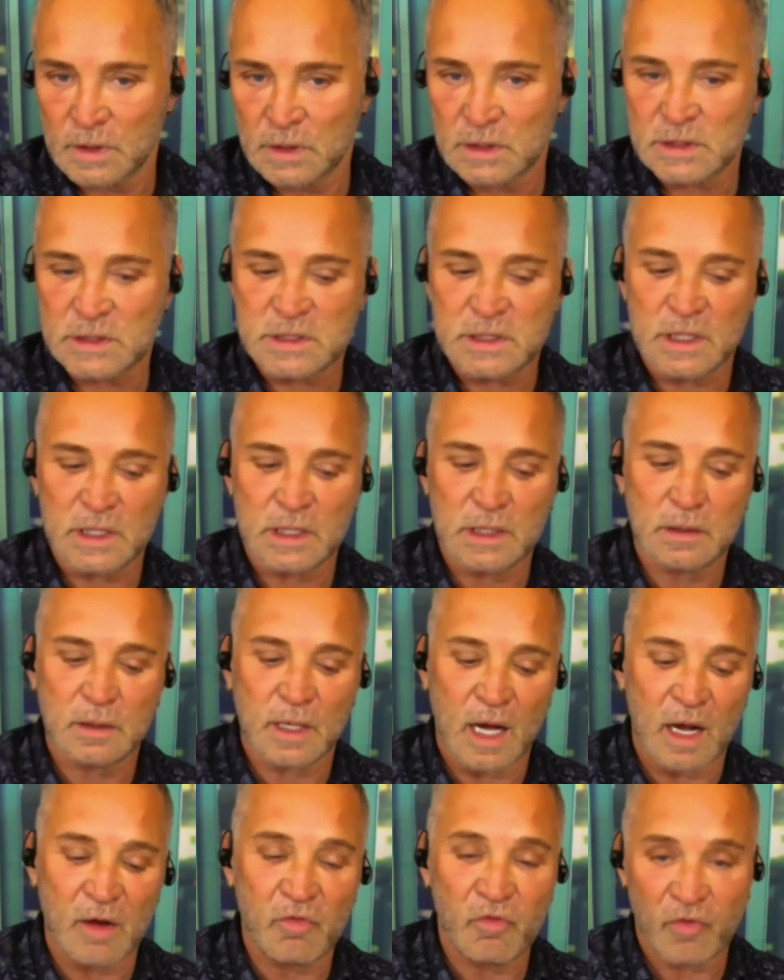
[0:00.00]
You see,
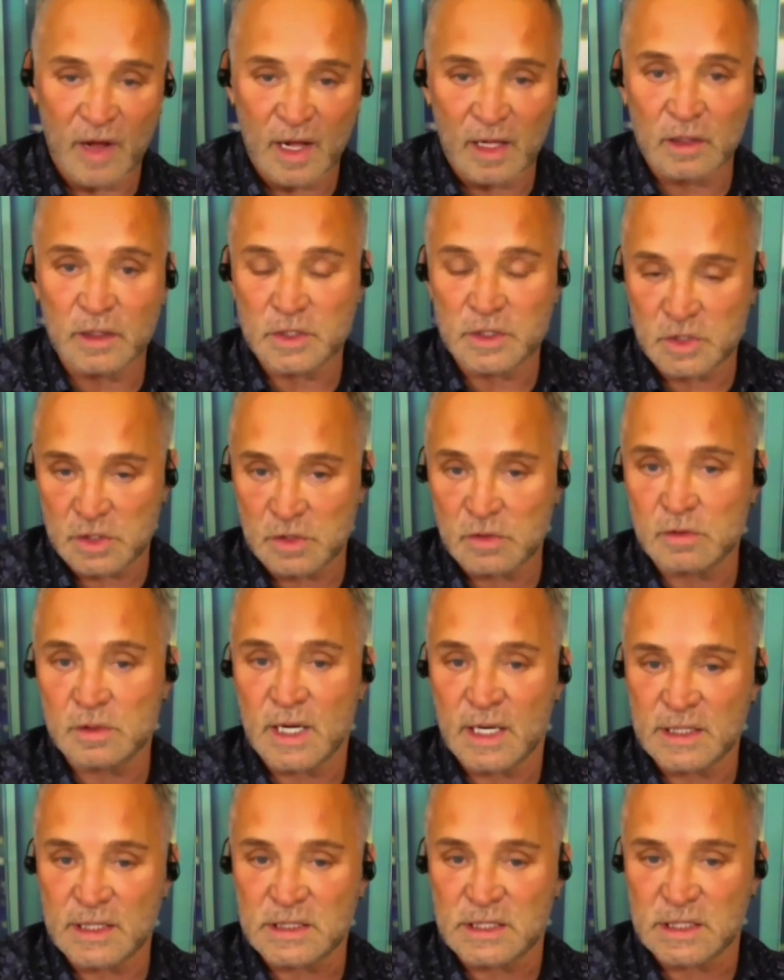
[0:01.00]
I fell in June
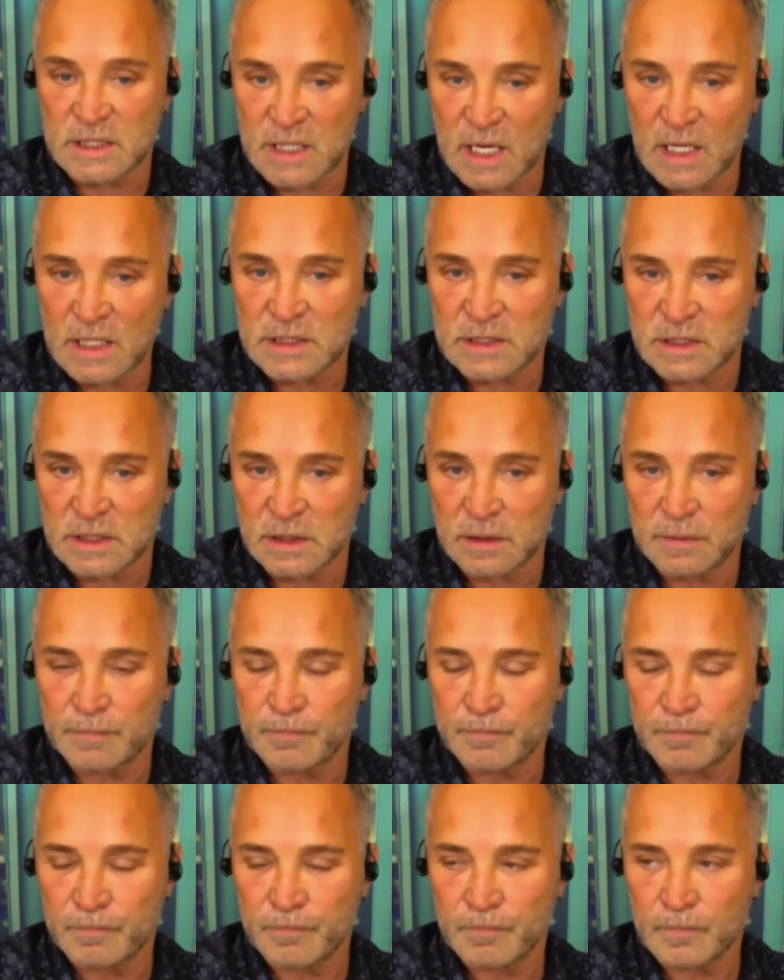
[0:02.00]
1990.
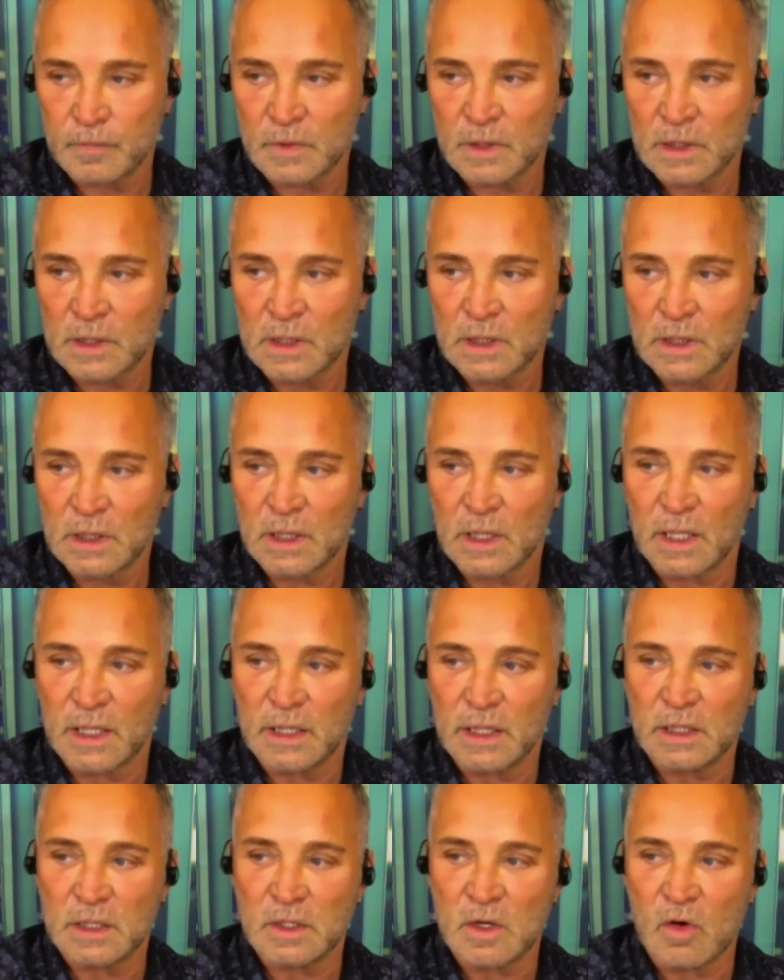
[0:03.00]
And
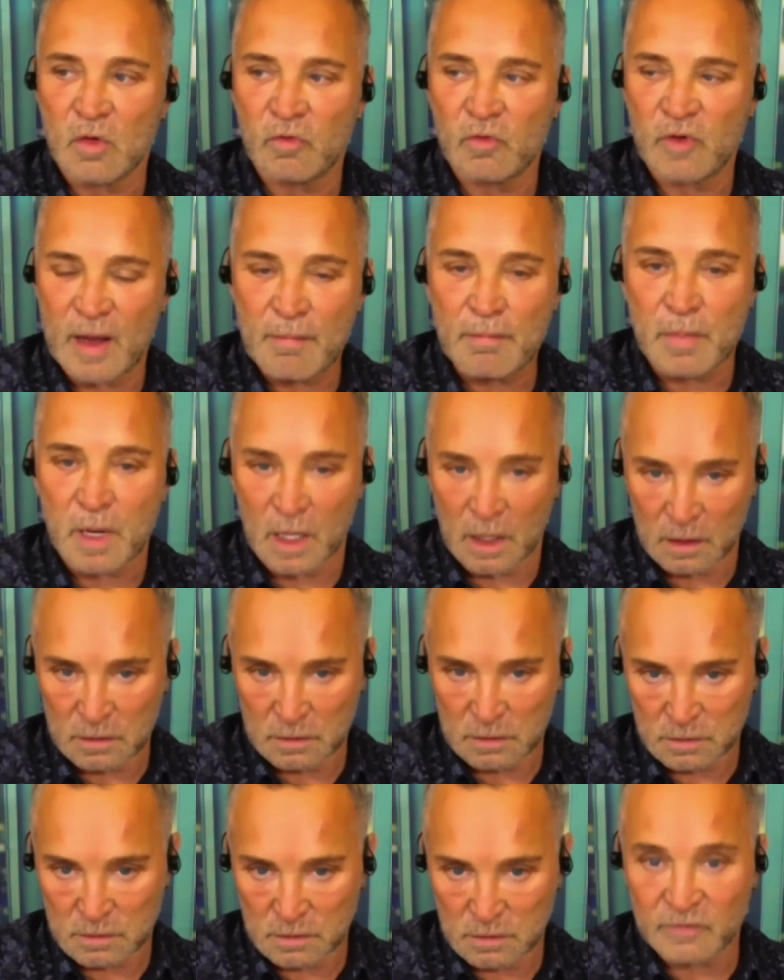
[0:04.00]
in November
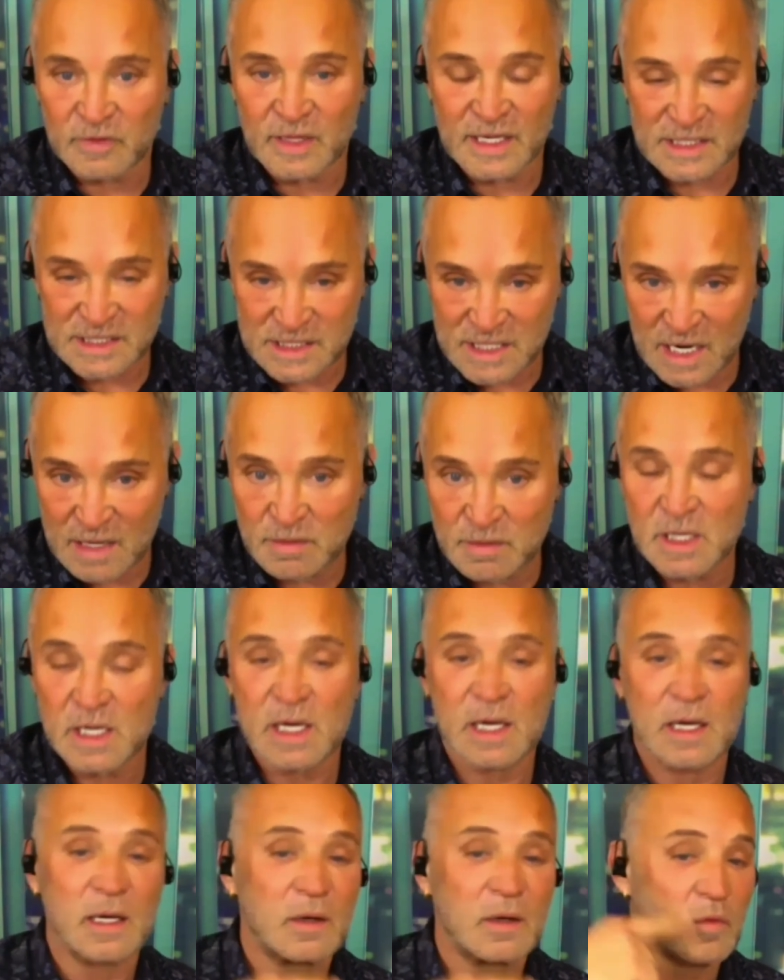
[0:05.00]
of that same
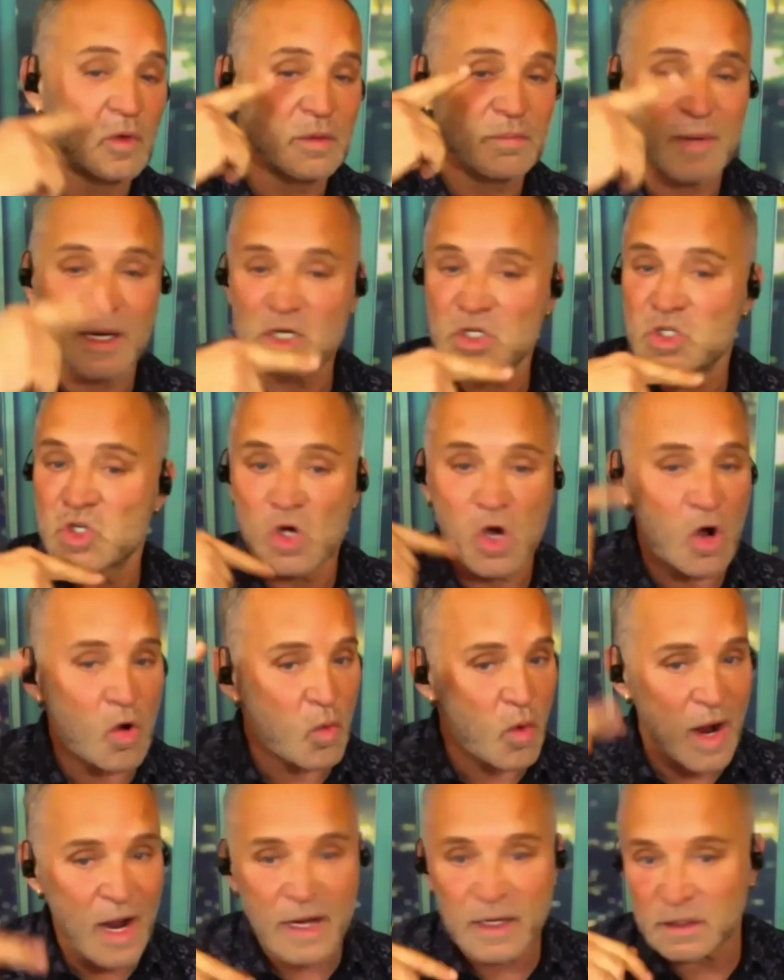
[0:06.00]
year, with my jaw
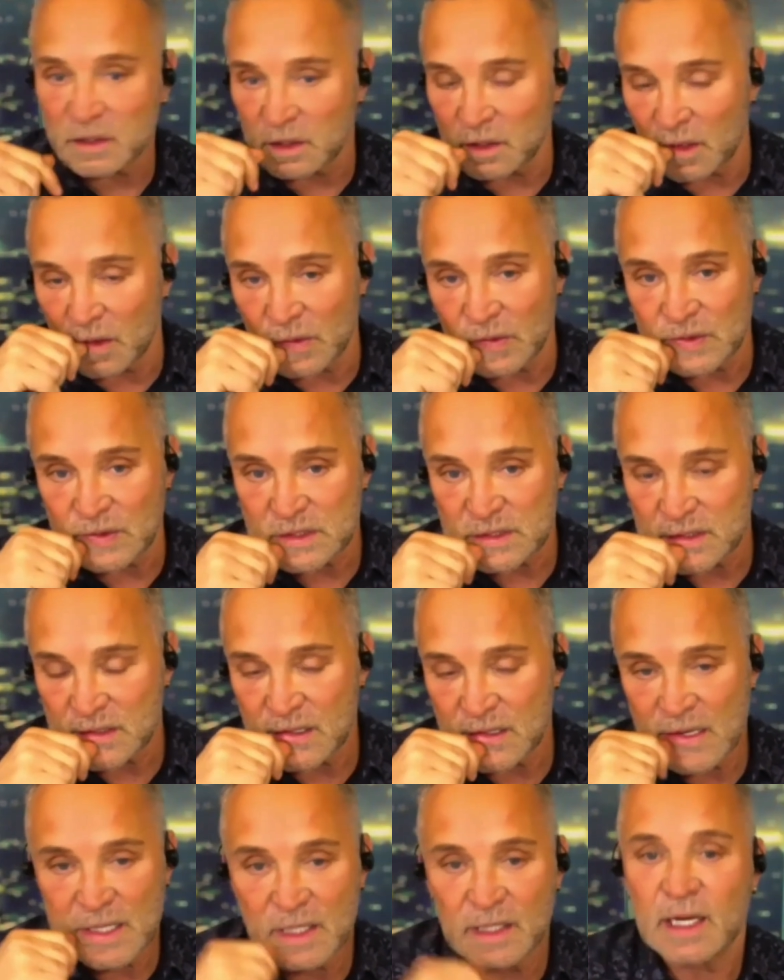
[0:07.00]
wired closed,
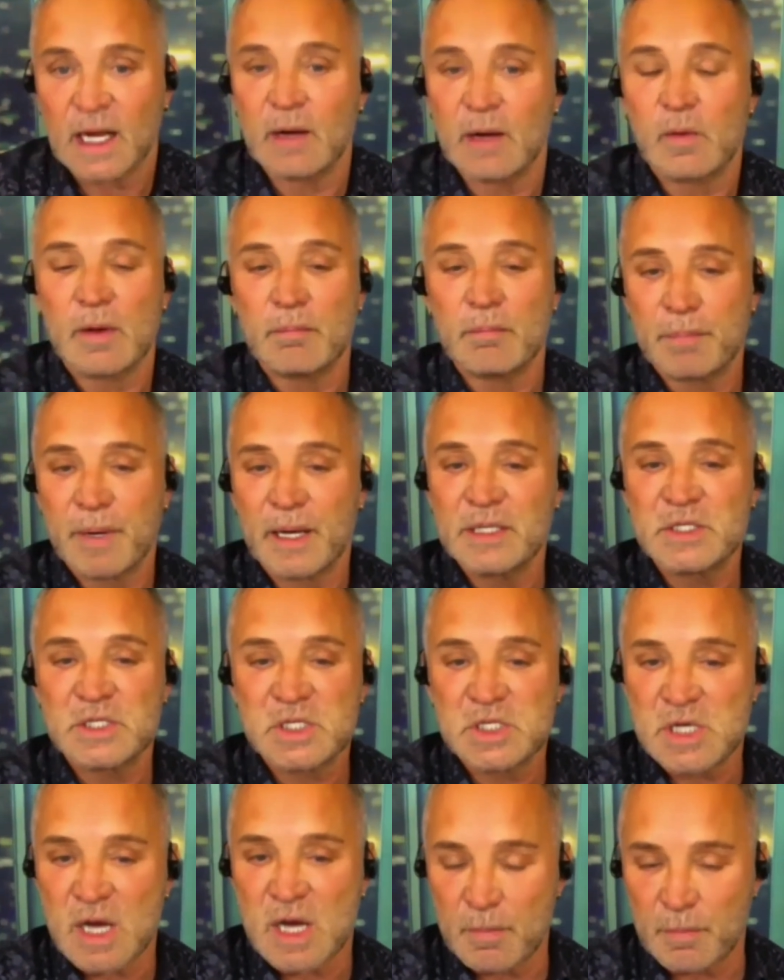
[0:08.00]
I went bungee
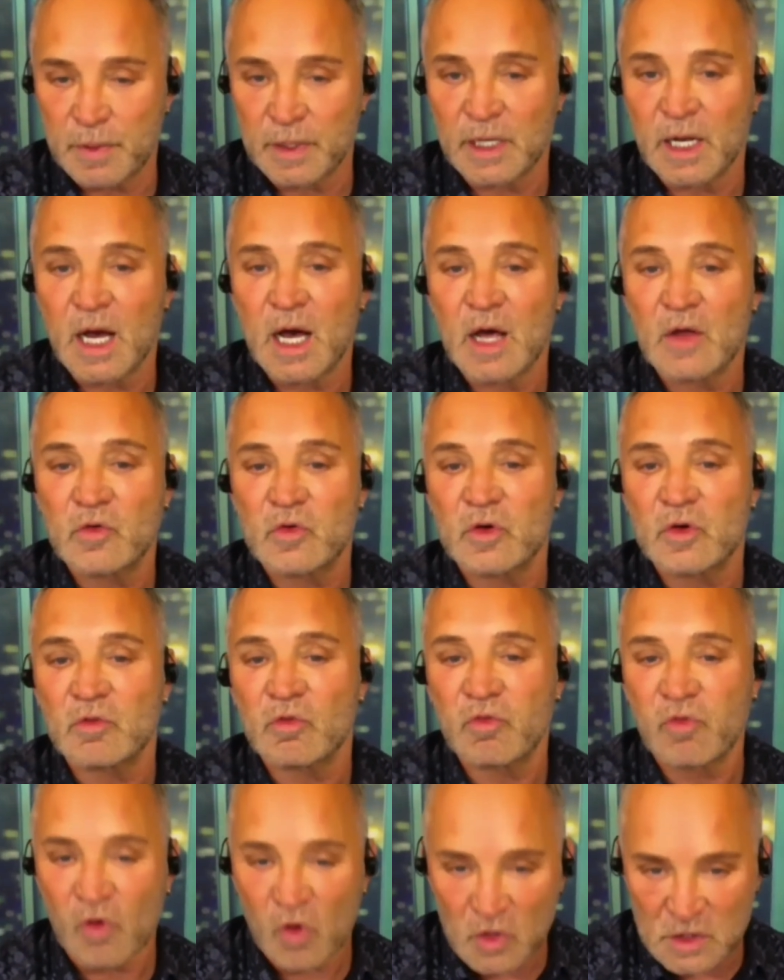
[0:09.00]
jumping
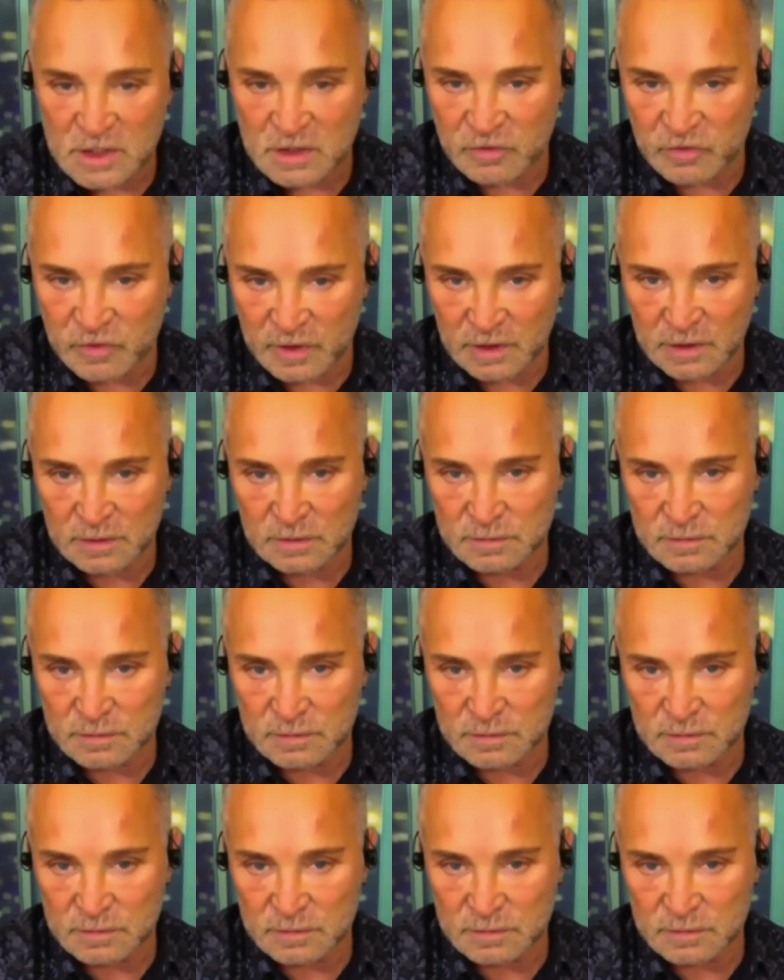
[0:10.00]
140 feet.